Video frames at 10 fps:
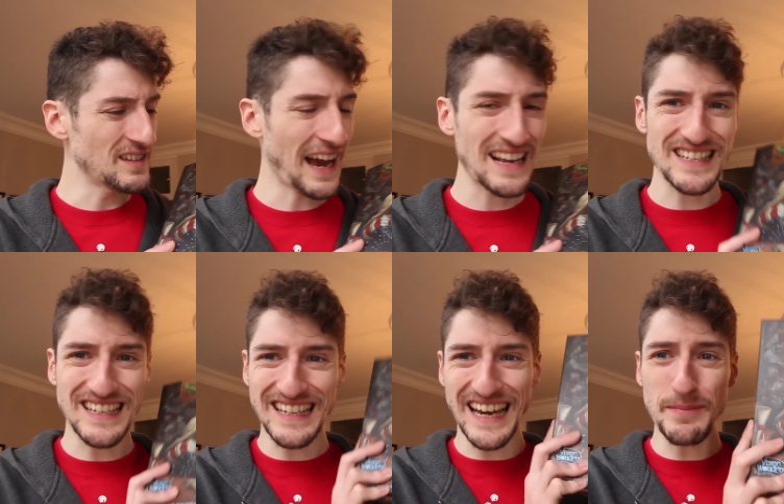that, as a
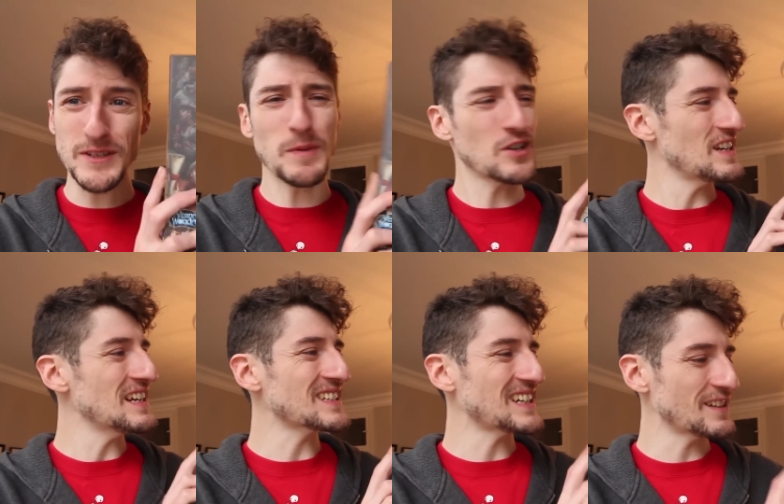game,
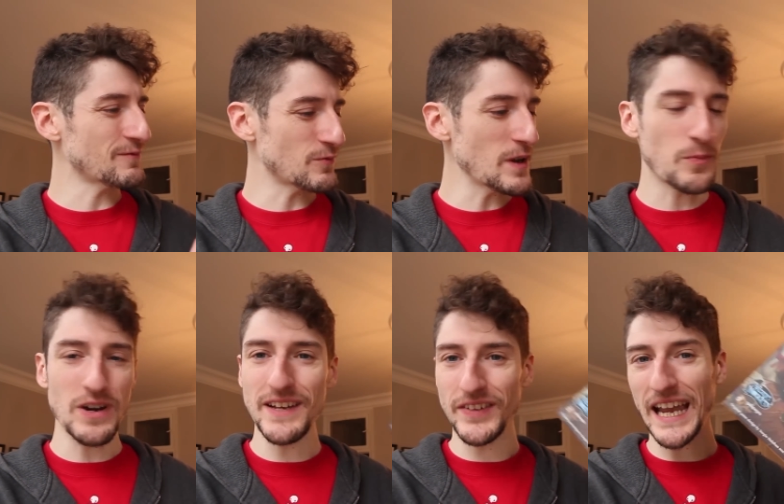especially as a kind of
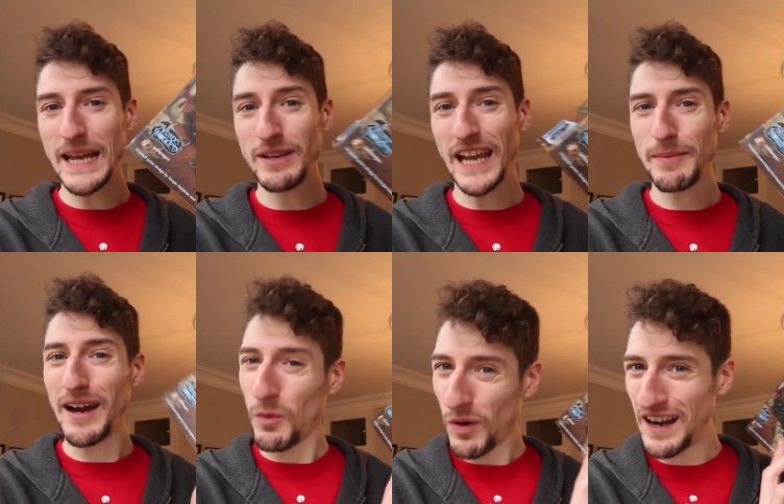reprint of a game that came
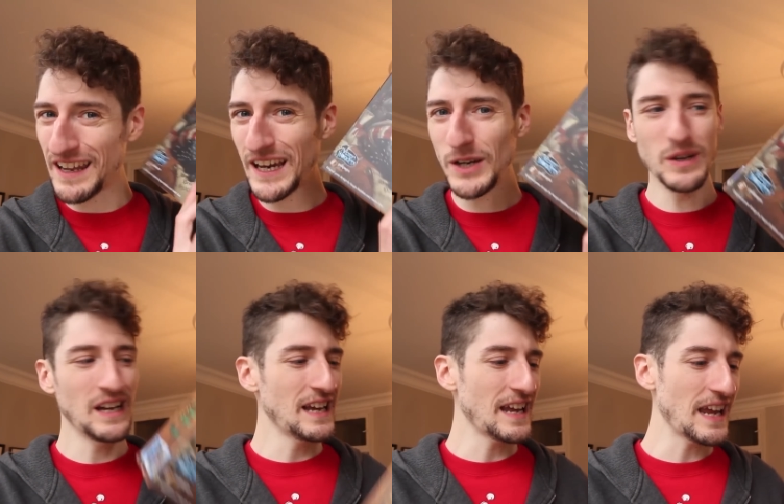out a while ago,
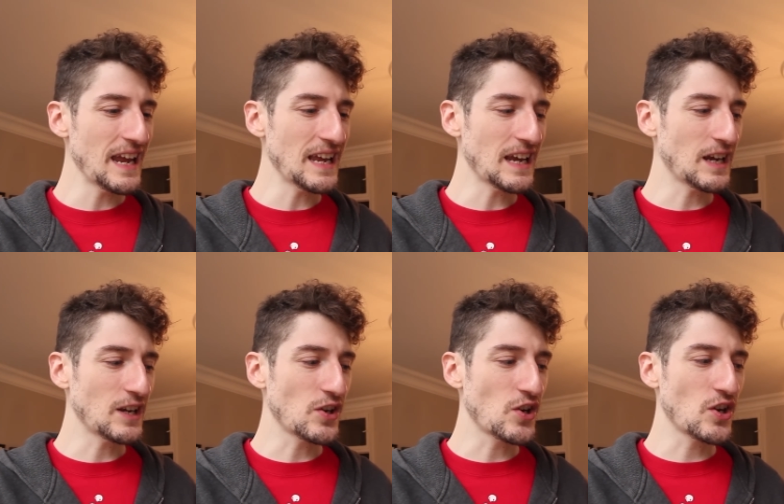it
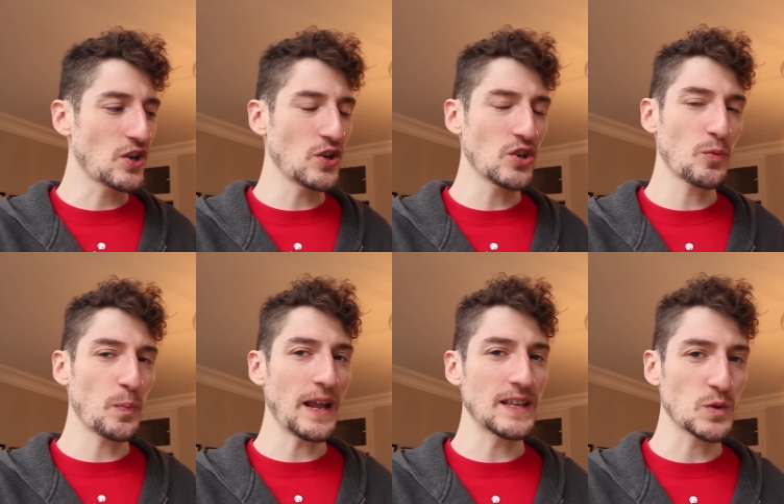could
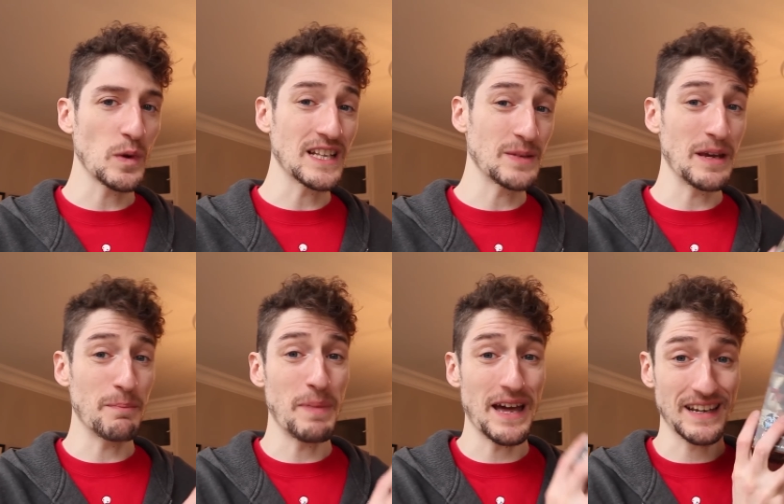have been tweaked to be
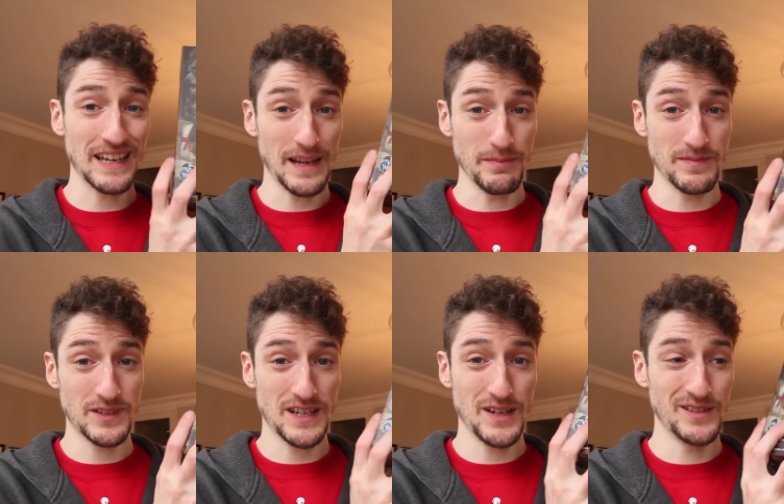a better game.
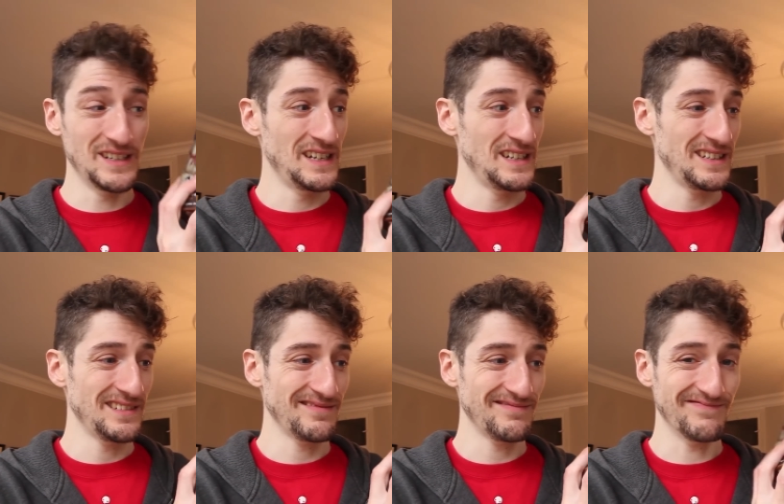So,
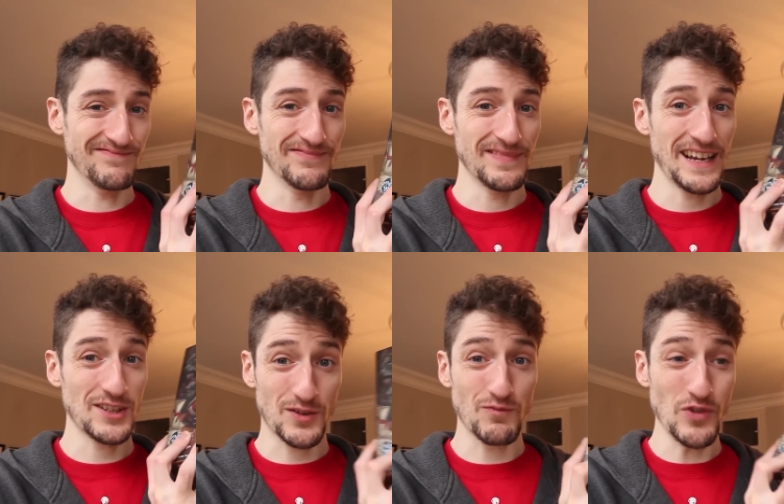mm,
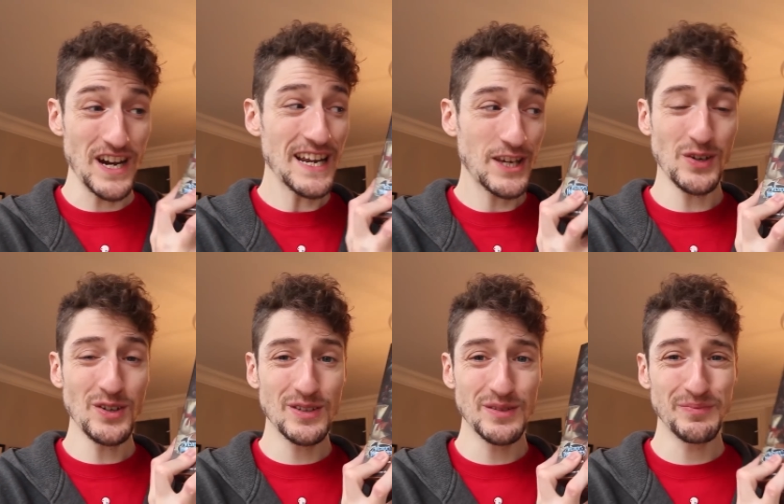it's really
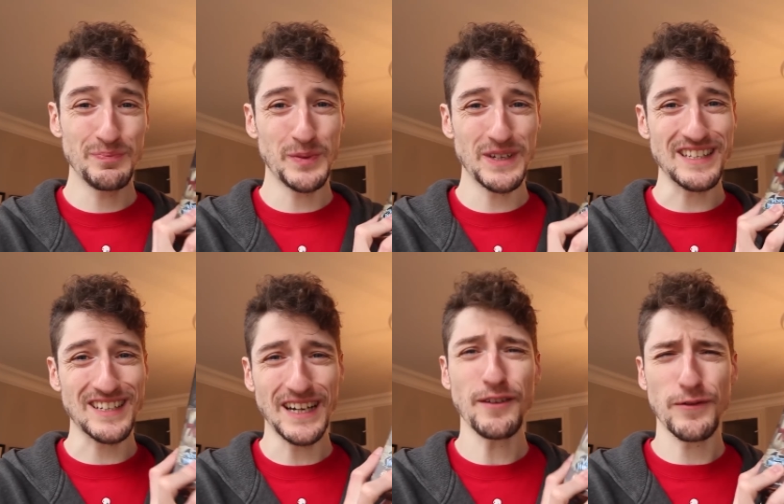good, but
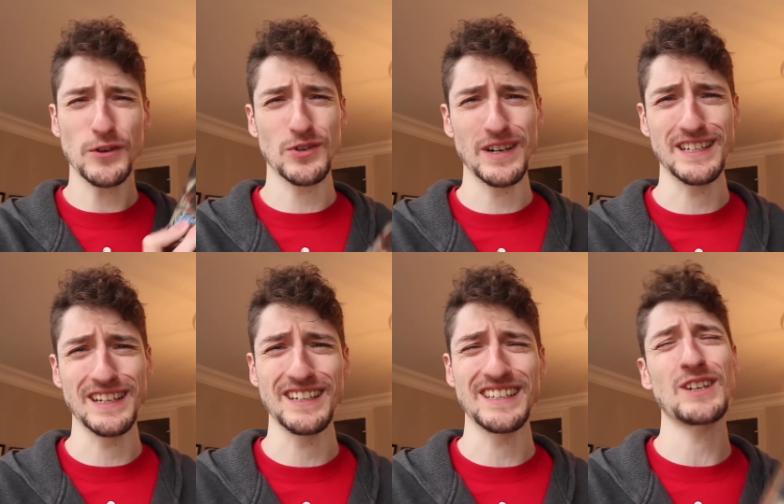it's kind of
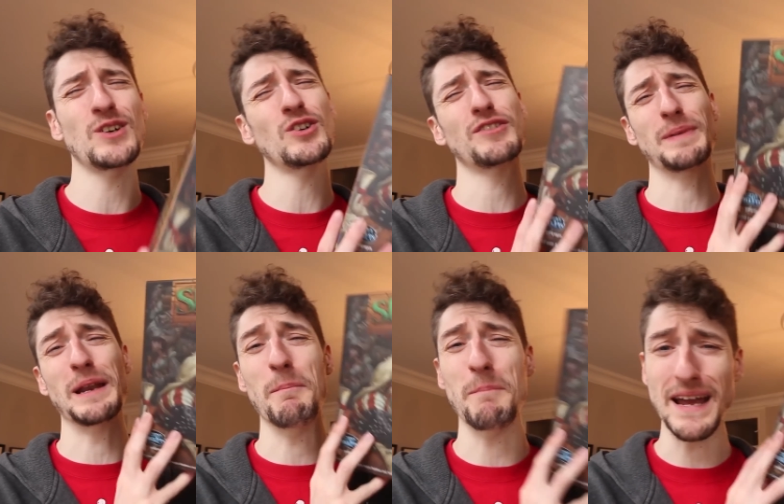frustrating because it could have
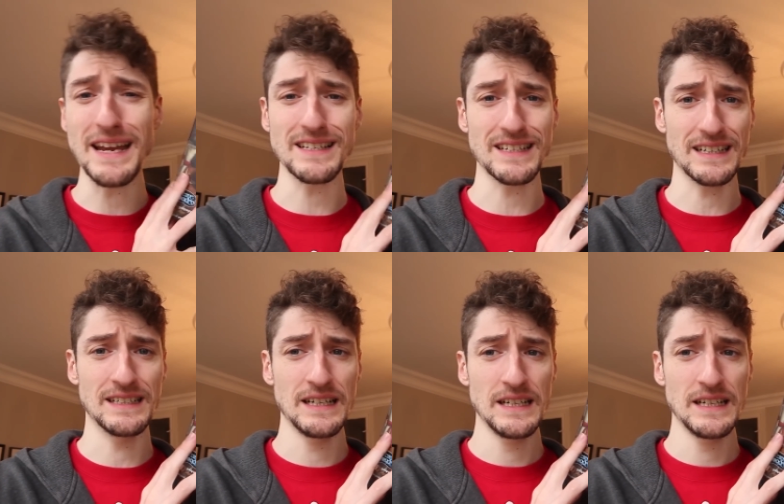been amazing.